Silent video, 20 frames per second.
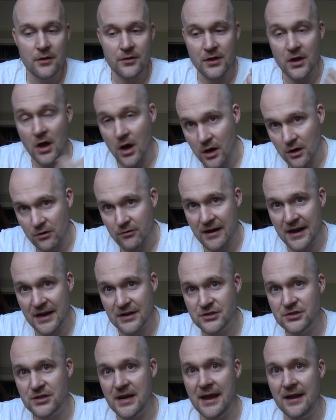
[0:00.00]
car
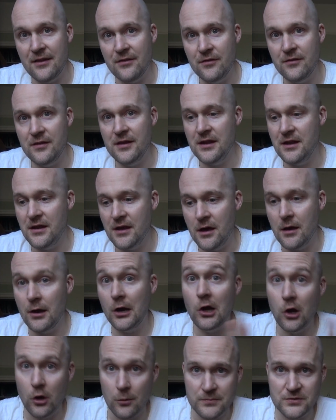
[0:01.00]
crash and the
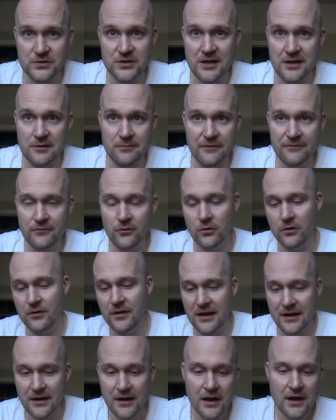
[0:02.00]
club scene before
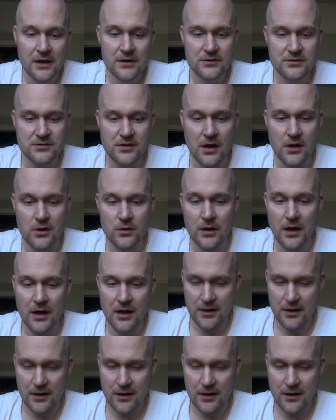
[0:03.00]
that. So